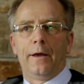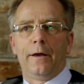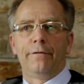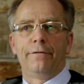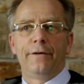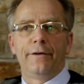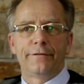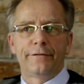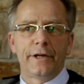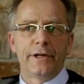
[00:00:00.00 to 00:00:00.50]

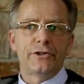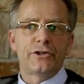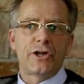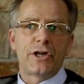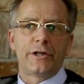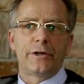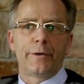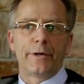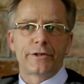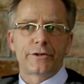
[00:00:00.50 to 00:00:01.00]
15th
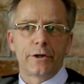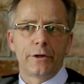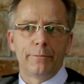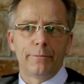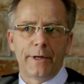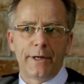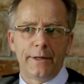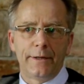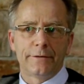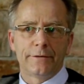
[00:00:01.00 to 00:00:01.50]
generation
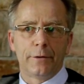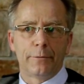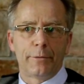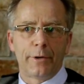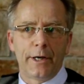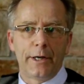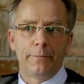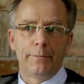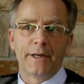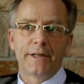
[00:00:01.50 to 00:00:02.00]
means the
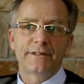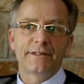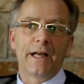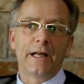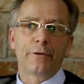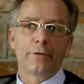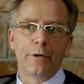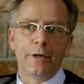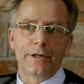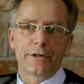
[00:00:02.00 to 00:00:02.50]
brain makes
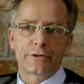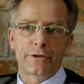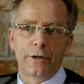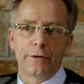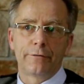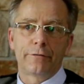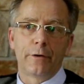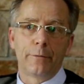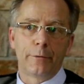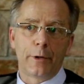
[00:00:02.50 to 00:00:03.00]

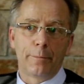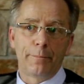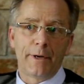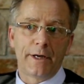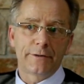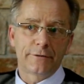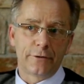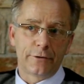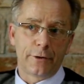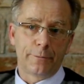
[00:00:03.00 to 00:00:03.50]
calculation from the
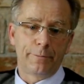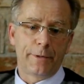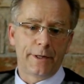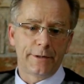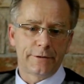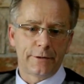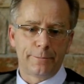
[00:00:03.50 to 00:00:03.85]
past on the past,